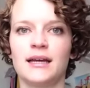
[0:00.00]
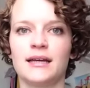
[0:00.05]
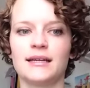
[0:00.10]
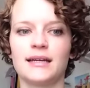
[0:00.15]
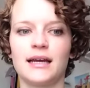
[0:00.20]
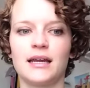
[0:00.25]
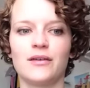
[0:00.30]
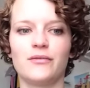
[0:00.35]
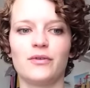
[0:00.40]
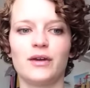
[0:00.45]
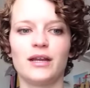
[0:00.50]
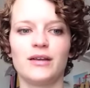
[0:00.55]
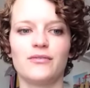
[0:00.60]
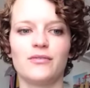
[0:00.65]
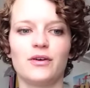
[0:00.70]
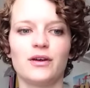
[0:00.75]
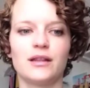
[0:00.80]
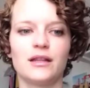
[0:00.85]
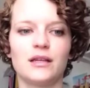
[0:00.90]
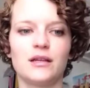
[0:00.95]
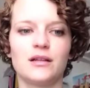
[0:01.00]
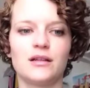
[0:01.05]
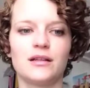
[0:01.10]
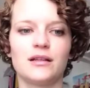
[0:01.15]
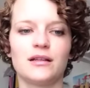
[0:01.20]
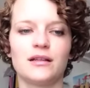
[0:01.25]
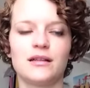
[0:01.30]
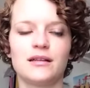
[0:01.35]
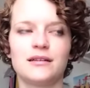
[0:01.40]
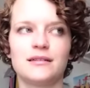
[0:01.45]
kind of ready for a little
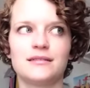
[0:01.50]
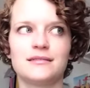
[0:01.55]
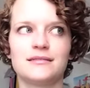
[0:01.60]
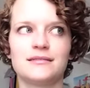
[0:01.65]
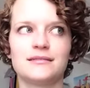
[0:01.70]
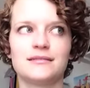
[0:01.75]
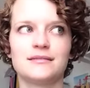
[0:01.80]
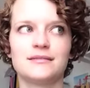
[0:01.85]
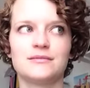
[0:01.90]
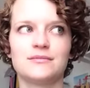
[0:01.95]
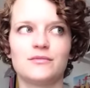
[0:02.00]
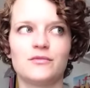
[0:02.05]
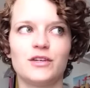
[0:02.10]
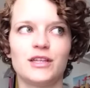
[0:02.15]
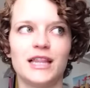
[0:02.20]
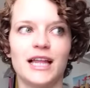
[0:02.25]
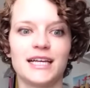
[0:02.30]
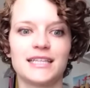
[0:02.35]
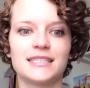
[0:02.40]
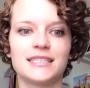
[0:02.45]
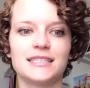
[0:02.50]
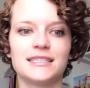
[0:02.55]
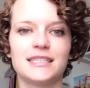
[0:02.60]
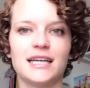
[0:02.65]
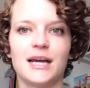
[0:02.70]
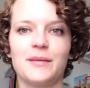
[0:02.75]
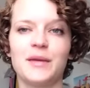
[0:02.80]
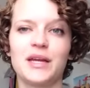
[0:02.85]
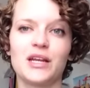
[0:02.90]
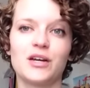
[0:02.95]
relaxing
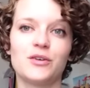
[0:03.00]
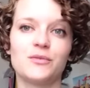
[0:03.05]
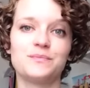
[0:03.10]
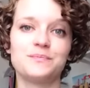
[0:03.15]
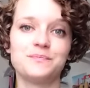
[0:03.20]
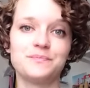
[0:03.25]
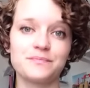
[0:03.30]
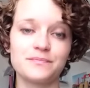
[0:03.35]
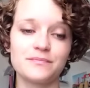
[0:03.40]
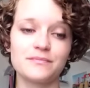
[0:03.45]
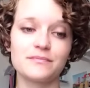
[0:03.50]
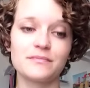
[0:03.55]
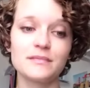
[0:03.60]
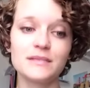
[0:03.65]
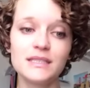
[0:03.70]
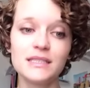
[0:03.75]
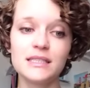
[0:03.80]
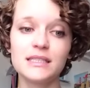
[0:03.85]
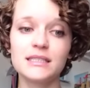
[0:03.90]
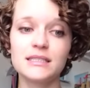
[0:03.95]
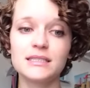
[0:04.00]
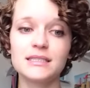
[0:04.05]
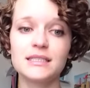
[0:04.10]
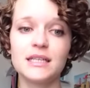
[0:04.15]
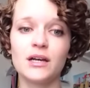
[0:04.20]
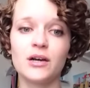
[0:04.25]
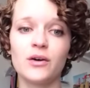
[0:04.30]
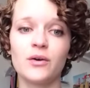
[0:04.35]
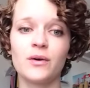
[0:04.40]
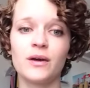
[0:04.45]
time at home.
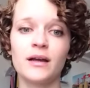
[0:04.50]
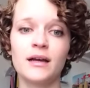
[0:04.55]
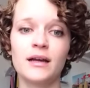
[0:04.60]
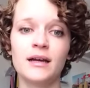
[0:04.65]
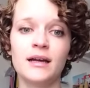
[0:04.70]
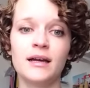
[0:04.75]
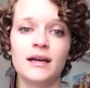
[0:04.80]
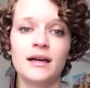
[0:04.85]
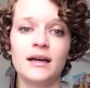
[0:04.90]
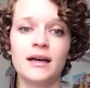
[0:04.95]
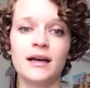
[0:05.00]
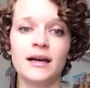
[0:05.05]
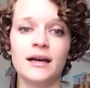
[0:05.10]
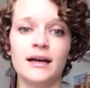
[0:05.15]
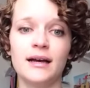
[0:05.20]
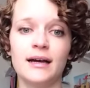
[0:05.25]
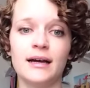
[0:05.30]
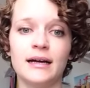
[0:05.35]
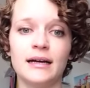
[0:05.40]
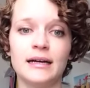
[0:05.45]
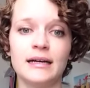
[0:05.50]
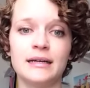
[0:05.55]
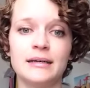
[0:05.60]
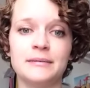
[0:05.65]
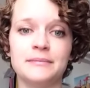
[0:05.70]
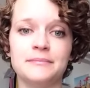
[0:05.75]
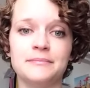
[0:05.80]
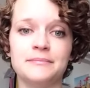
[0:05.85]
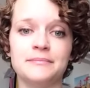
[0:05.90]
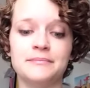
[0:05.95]
So,
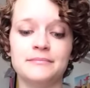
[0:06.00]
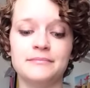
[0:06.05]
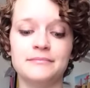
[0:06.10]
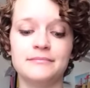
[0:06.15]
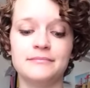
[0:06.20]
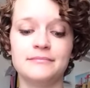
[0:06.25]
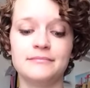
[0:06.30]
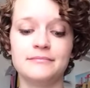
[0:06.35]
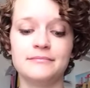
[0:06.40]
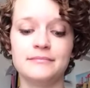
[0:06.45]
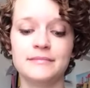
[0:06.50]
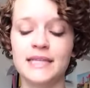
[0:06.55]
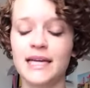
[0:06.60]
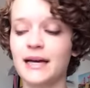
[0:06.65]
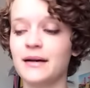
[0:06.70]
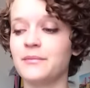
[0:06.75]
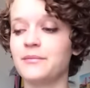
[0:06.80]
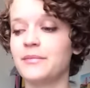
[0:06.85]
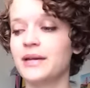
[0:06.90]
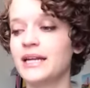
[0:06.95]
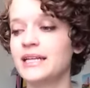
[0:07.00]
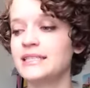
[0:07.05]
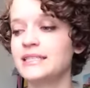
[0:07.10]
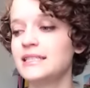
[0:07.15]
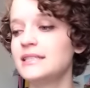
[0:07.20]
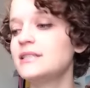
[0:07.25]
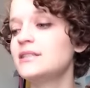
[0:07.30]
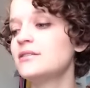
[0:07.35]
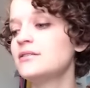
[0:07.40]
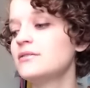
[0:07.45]
yeah, but I
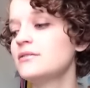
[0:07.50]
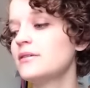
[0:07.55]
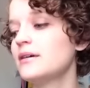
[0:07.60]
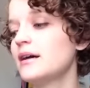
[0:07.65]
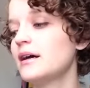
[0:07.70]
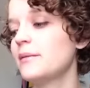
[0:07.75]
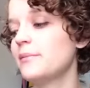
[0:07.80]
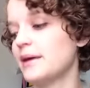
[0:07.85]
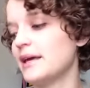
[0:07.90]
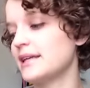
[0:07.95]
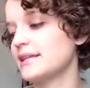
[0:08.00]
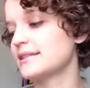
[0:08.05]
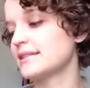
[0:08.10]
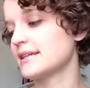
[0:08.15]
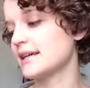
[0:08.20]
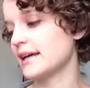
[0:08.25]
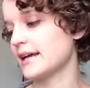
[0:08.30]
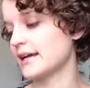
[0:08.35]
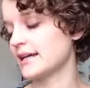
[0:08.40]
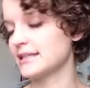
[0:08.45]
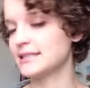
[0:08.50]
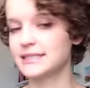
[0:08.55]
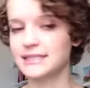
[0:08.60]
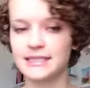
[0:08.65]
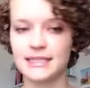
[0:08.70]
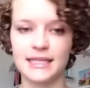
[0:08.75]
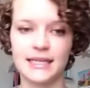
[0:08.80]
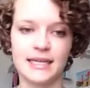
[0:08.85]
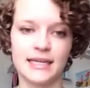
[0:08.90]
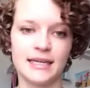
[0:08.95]
did do a bit, I guess,
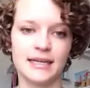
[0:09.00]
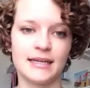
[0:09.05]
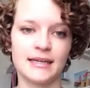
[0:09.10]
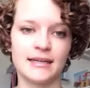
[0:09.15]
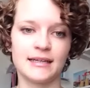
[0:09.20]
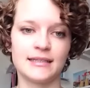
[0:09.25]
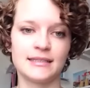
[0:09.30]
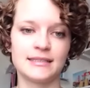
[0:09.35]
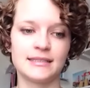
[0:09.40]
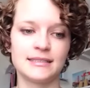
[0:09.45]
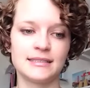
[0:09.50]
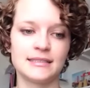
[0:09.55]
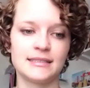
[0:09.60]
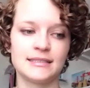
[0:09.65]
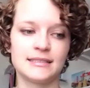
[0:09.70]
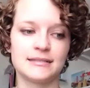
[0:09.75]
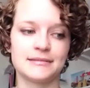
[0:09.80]
and